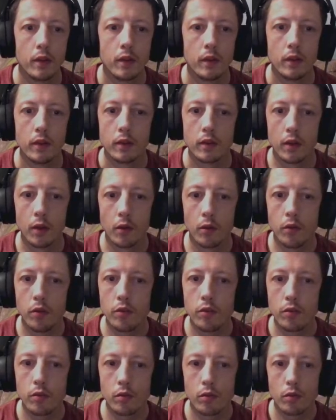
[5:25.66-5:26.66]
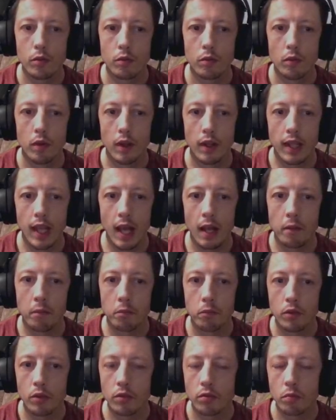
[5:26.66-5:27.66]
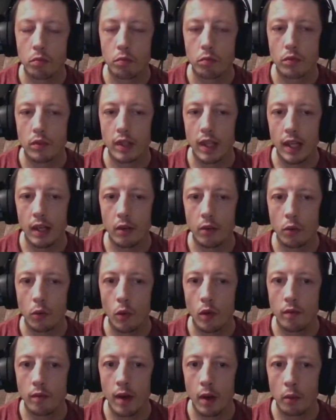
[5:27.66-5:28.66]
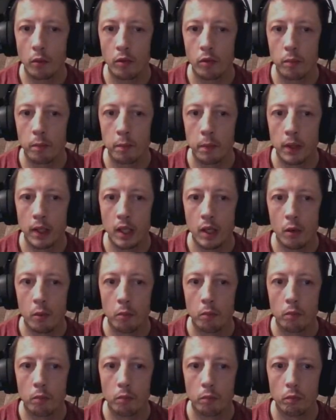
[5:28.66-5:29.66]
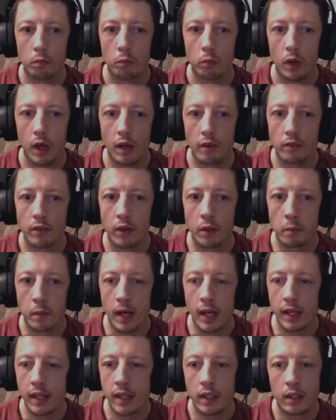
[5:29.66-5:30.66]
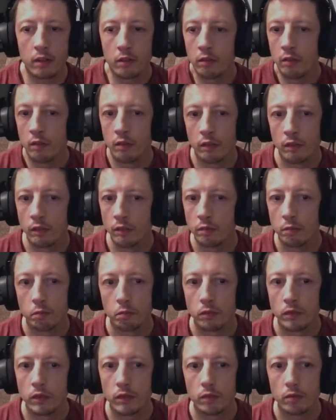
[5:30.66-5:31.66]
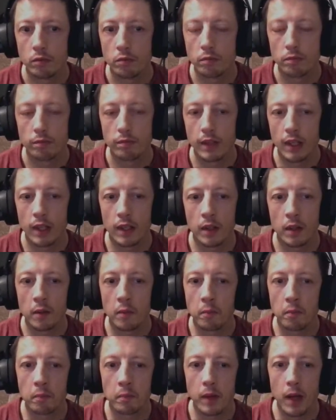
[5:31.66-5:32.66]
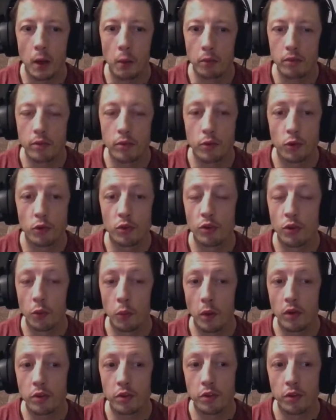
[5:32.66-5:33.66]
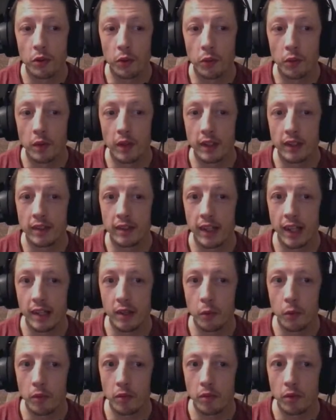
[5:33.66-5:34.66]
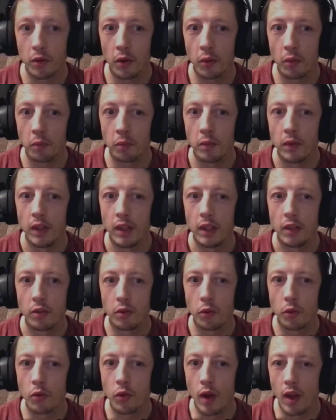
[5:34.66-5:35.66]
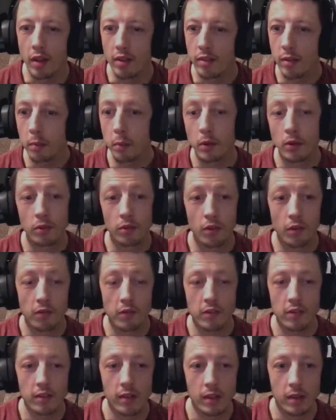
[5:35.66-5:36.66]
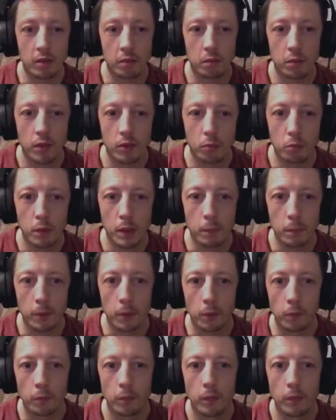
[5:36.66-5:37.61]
So just again, just kind of going around, just picking up whatever I might need. I wasn't too sure what to do, and I didn't want to go too crazy because obviously there's people